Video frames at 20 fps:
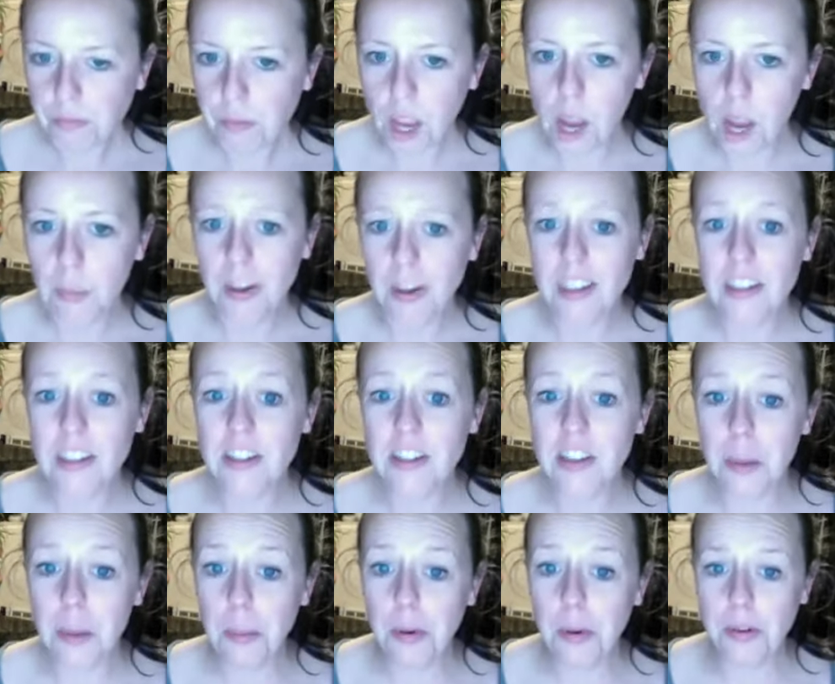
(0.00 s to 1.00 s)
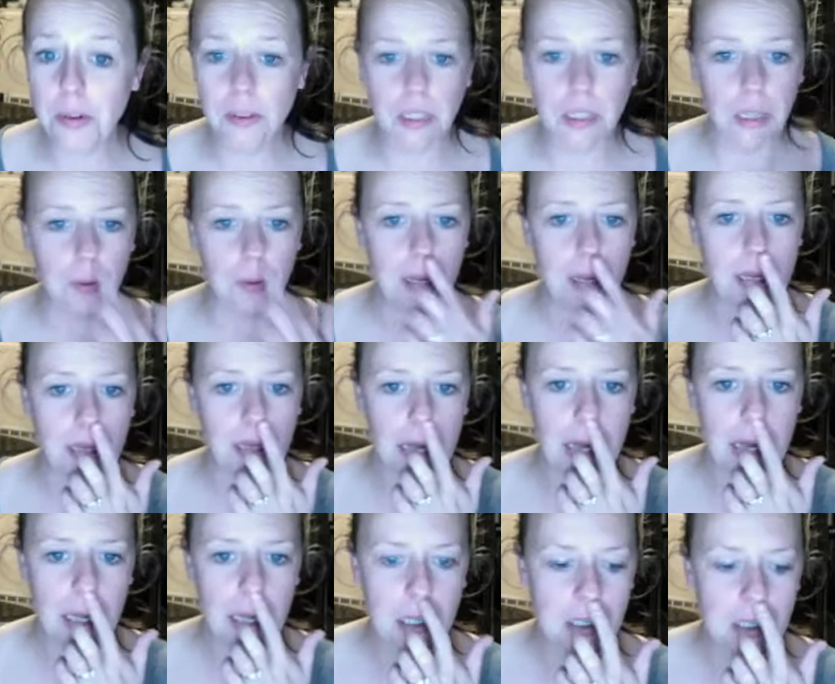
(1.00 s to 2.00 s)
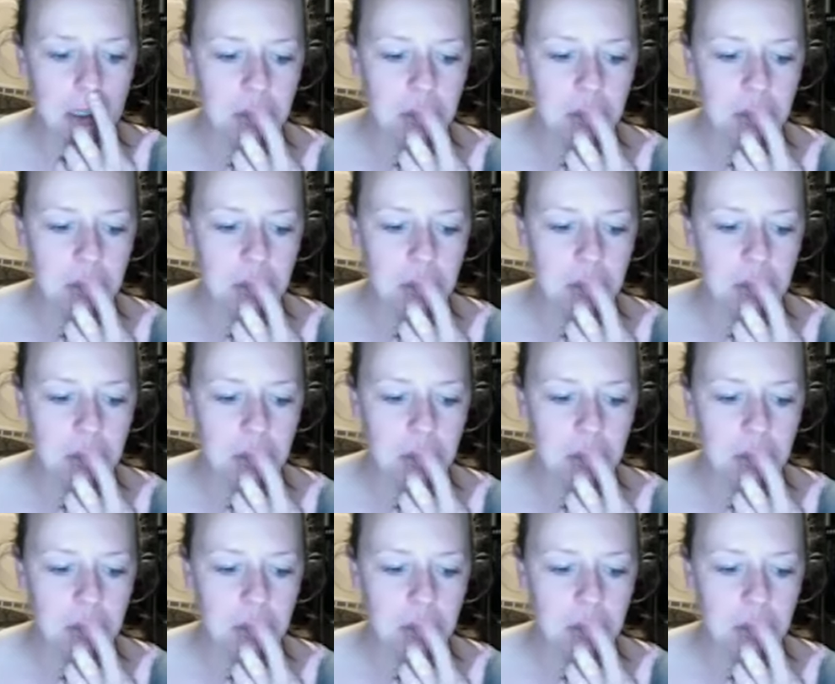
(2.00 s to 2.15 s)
I wanted to jump on really quickly